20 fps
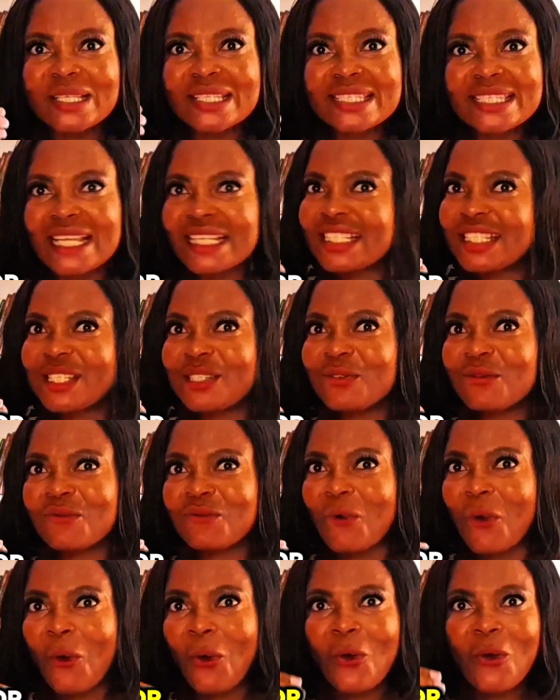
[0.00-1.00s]
you are searching
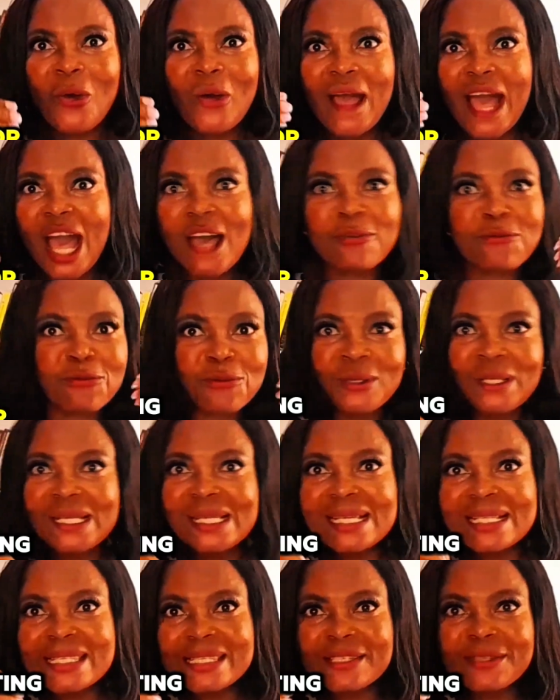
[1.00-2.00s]
for
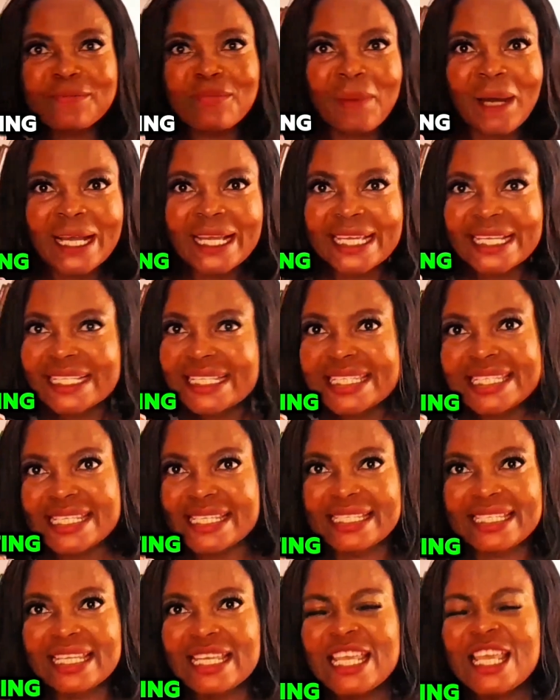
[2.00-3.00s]
affiliate
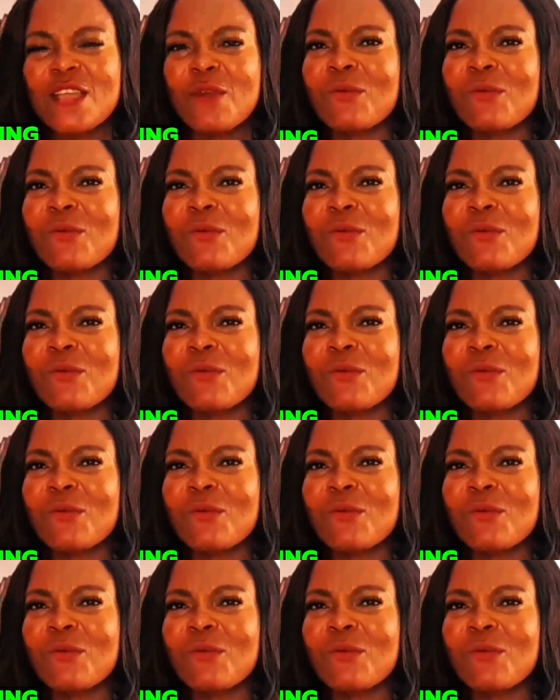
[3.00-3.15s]
marketing.